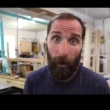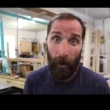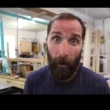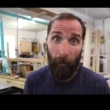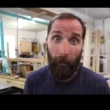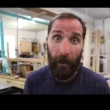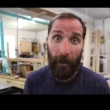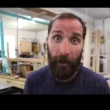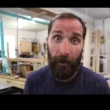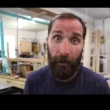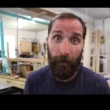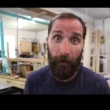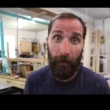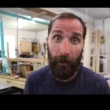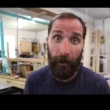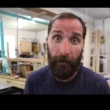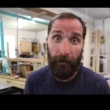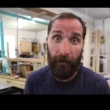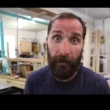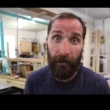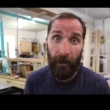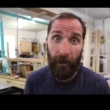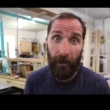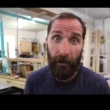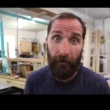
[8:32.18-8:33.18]
We gotta make sure
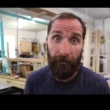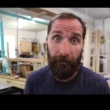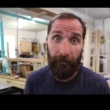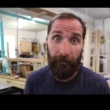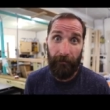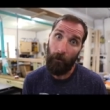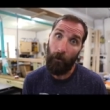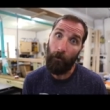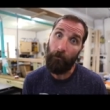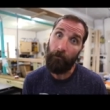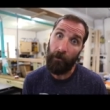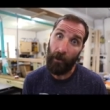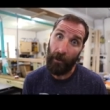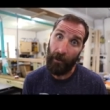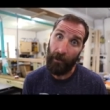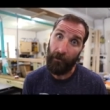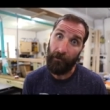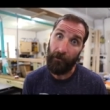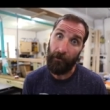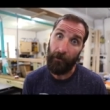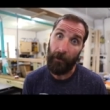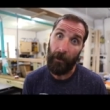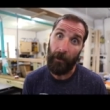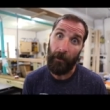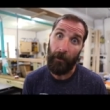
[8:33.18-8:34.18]
they're safe. Those
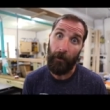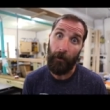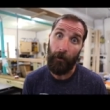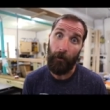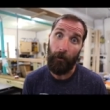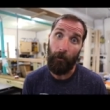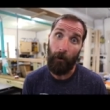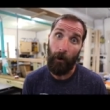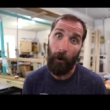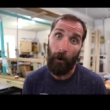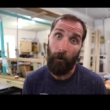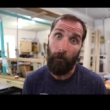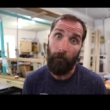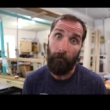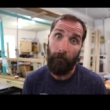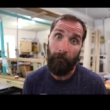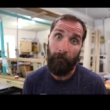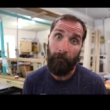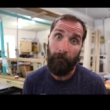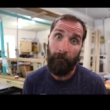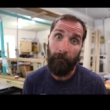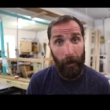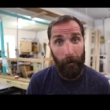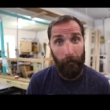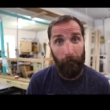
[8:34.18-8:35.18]
ladies are getting a new home.
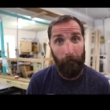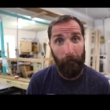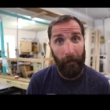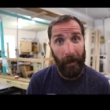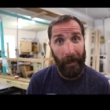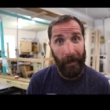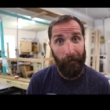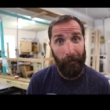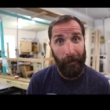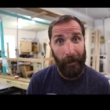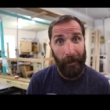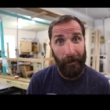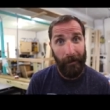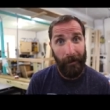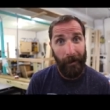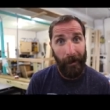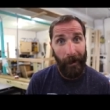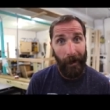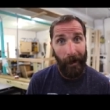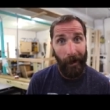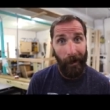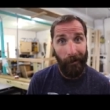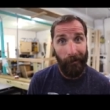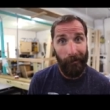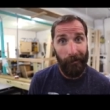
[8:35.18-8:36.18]
Maybe
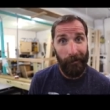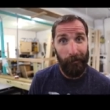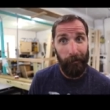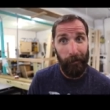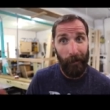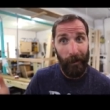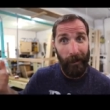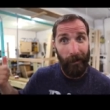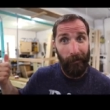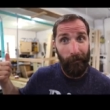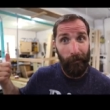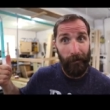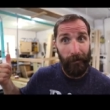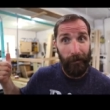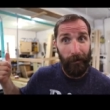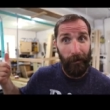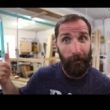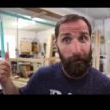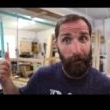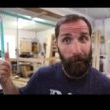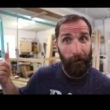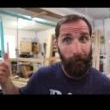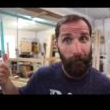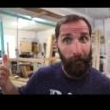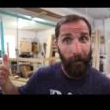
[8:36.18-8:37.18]
I'll explain what's
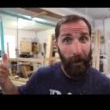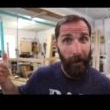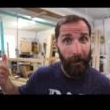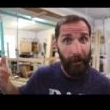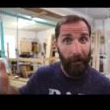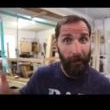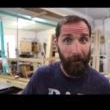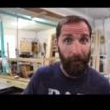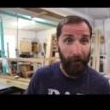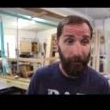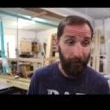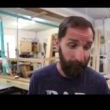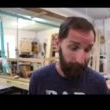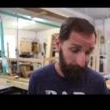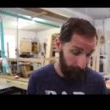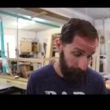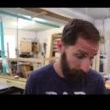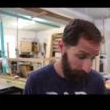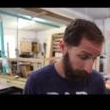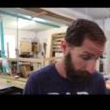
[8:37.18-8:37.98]
going on back here.